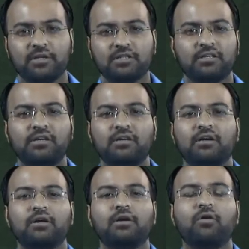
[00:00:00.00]
Sir,
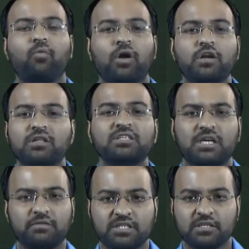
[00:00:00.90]
what are the
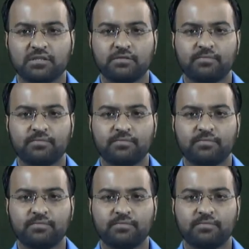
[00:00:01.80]
services?